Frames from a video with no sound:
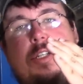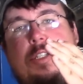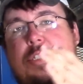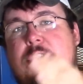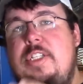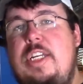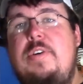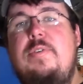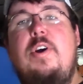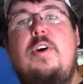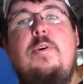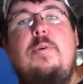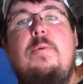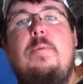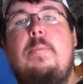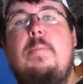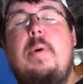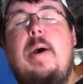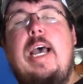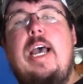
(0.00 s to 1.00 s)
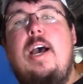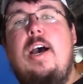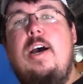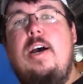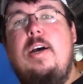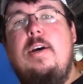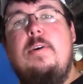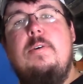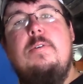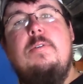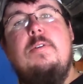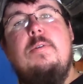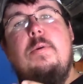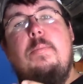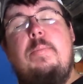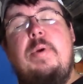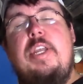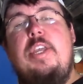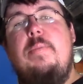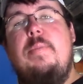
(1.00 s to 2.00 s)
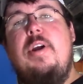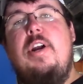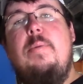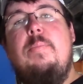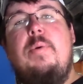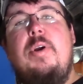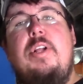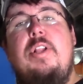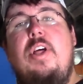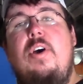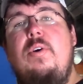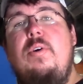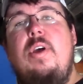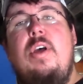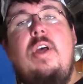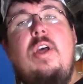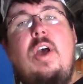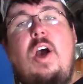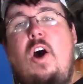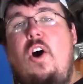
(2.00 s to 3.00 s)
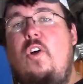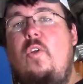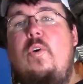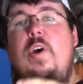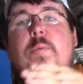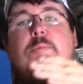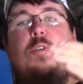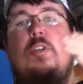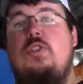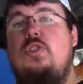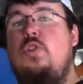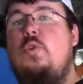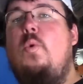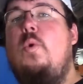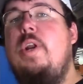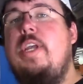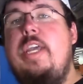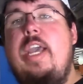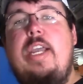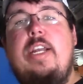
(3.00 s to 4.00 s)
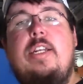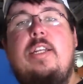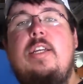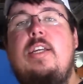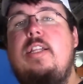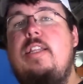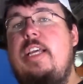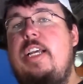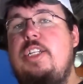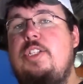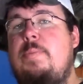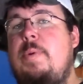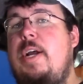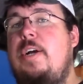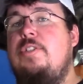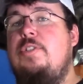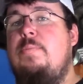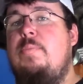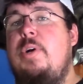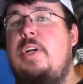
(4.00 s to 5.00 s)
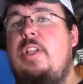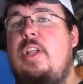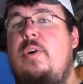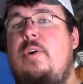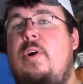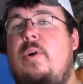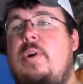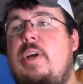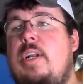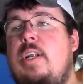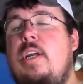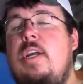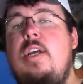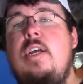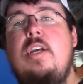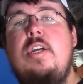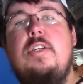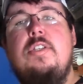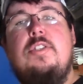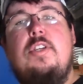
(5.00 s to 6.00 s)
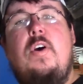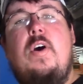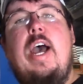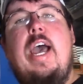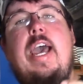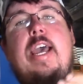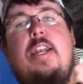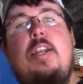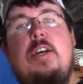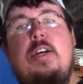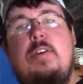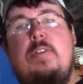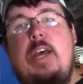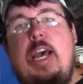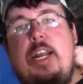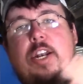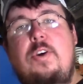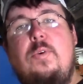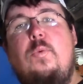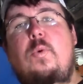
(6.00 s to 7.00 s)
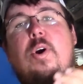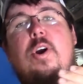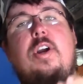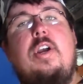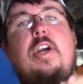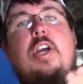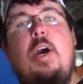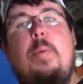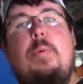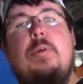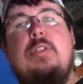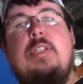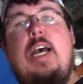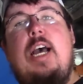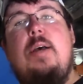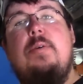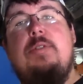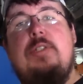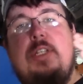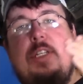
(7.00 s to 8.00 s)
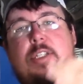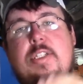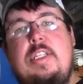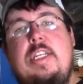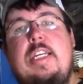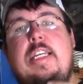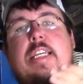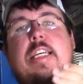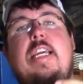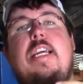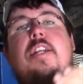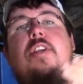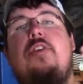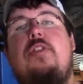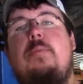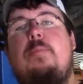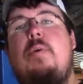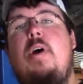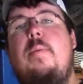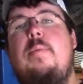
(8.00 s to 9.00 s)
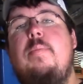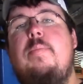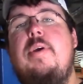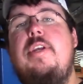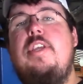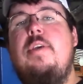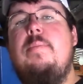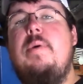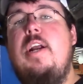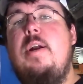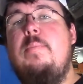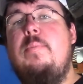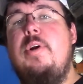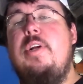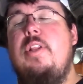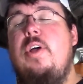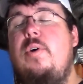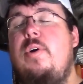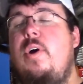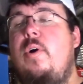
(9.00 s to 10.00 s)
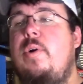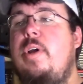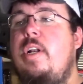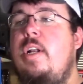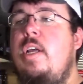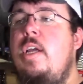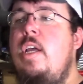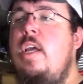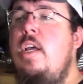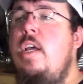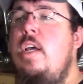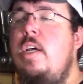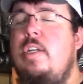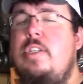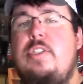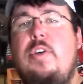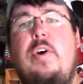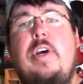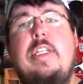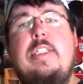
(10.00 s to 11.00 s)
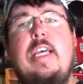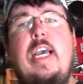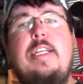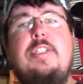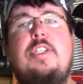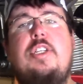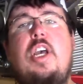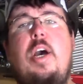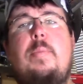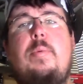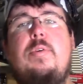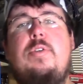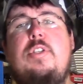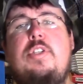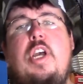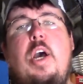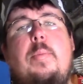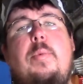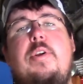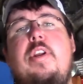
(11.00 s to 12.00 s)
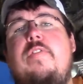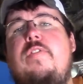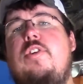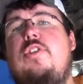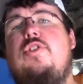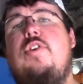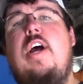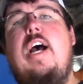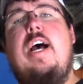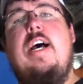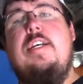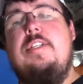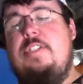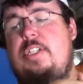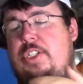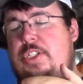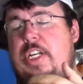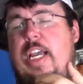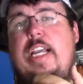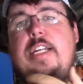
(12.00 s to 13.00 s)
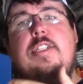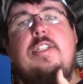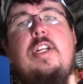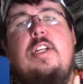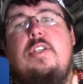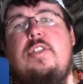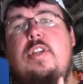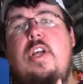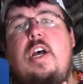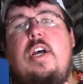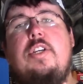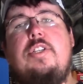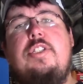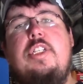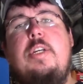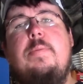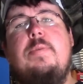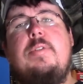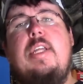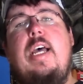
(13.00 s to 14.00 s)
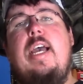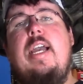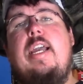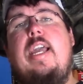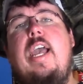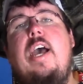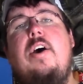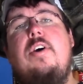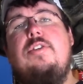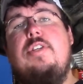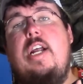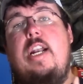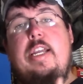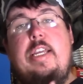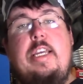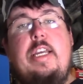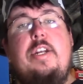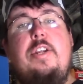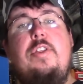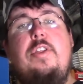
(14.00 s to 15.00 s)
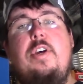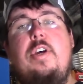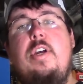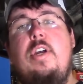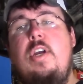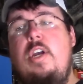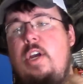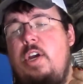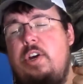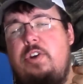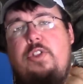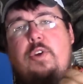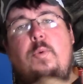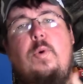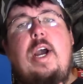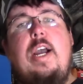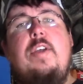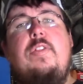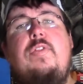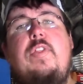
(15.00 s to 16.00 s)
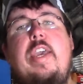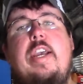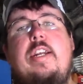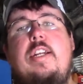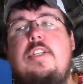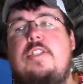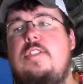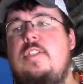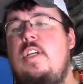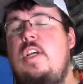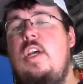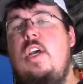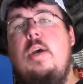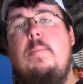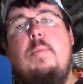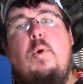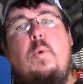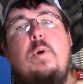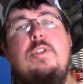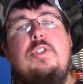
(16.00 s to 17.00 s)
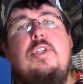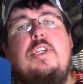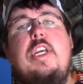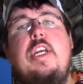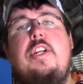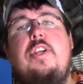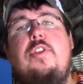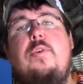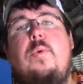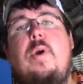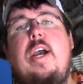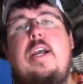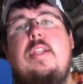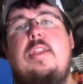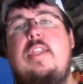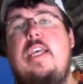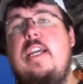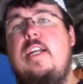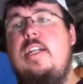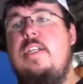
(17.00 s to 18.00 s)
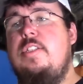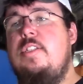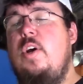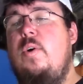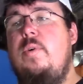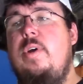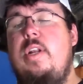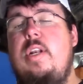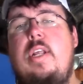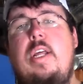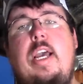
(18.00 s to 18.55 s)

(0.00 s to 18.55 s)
zero pinion bearing preload all the way up to 28 inch pounds of preload on it. So I had to work a couple times to get to the proper pinion bearing preload on it. So it takes a couple different tries and changing the shim stack out, trying to get to the right thickness. But once you get to the right thickness on